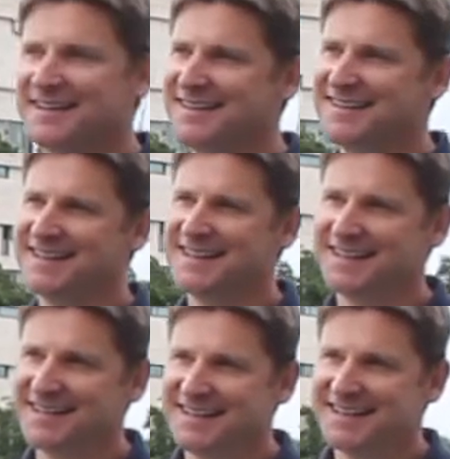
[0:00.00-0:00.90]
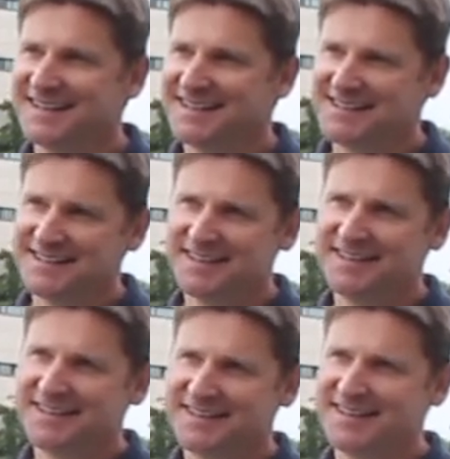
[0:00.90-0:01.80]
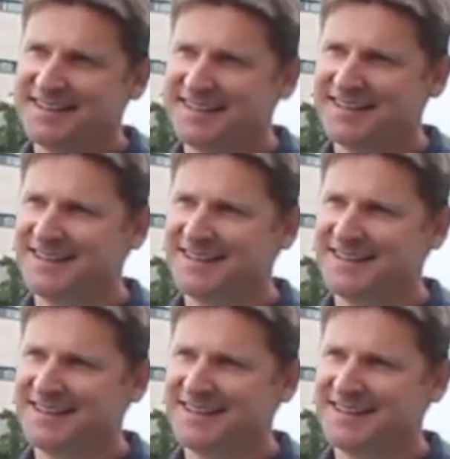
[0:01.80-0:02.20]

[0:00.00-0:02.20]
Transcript: The person shown says nothing.